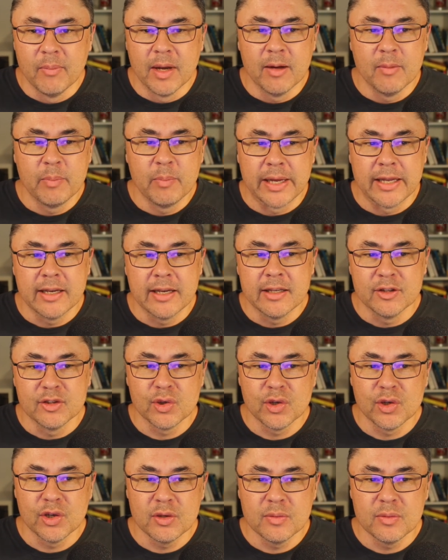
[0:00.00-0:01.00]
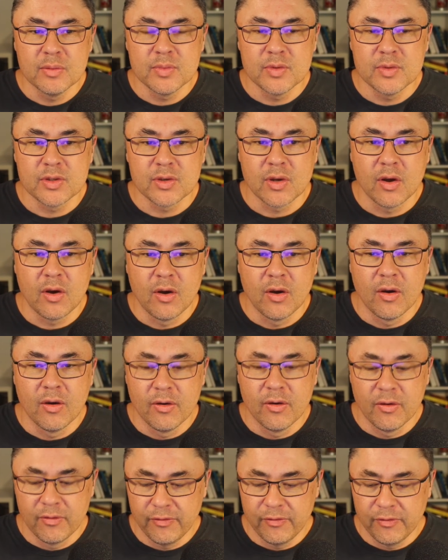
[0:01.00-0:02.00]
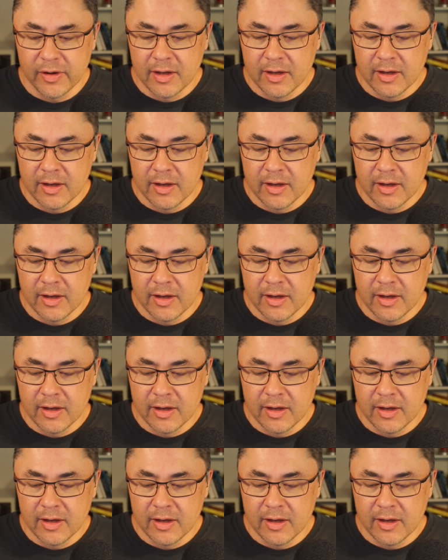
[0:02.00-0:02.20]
But in terms of